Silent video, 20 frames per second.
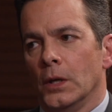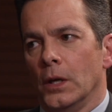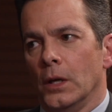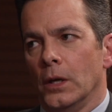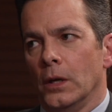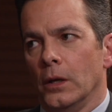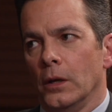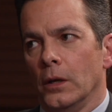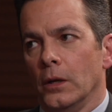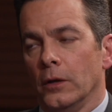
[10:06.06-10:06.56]

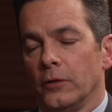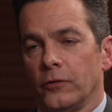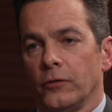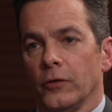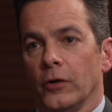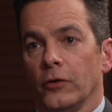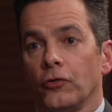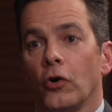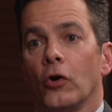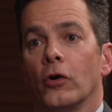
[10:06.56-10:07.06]
It's,
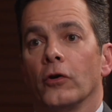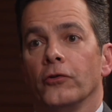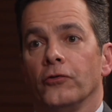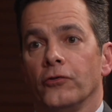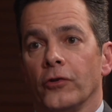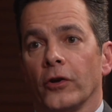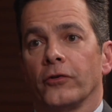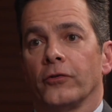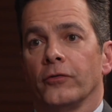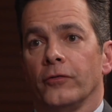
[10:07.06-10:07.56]
it's hard to
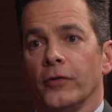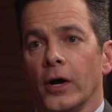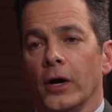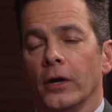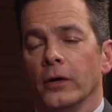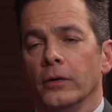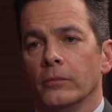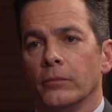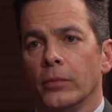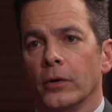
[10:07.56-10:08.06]
justify,
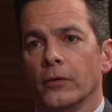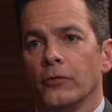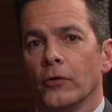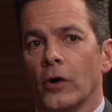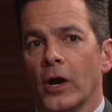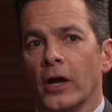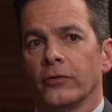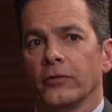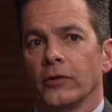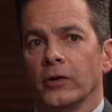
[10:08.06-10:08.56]
but if you're
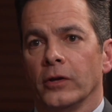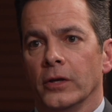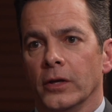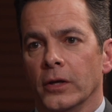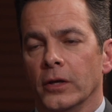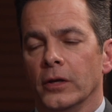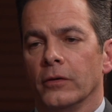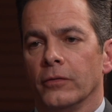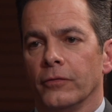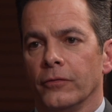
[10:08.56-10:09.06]
asking
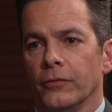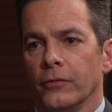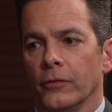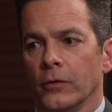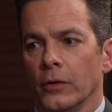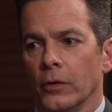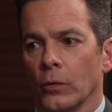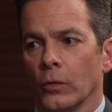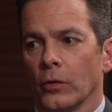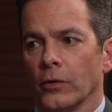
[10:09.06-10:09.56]
if
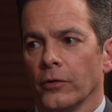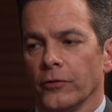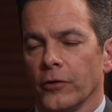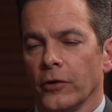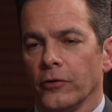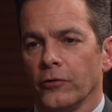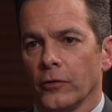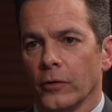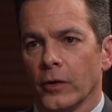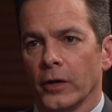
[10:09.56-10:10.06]
an
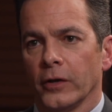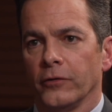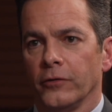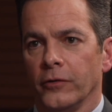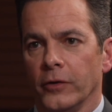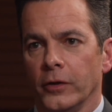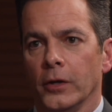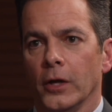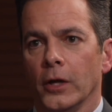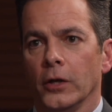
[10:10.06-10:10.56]
organization like
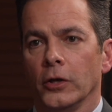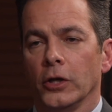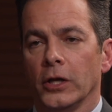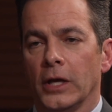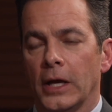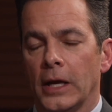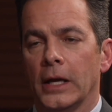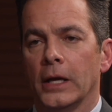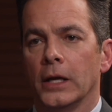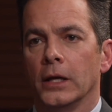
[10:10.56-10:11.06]
CNN
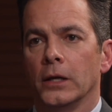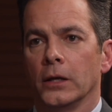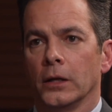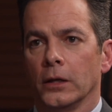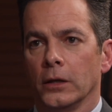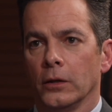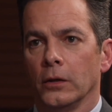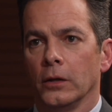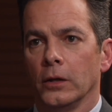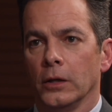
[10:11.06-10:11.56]
can
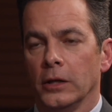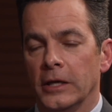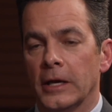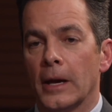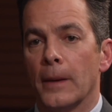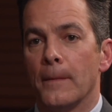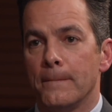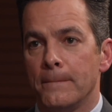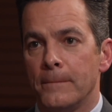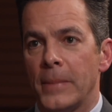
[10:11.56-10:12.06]

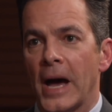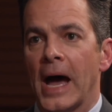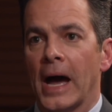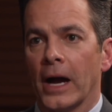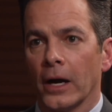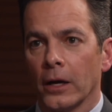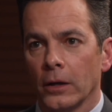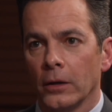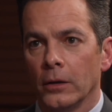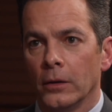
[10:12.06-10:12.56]
get
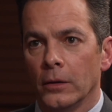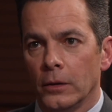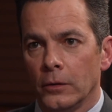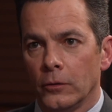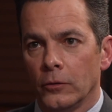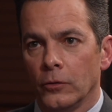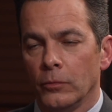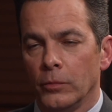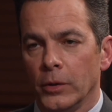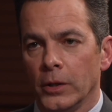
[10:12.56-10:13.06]
back
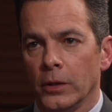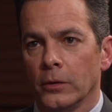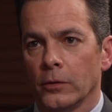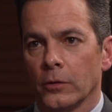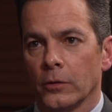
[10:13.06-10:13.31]
to being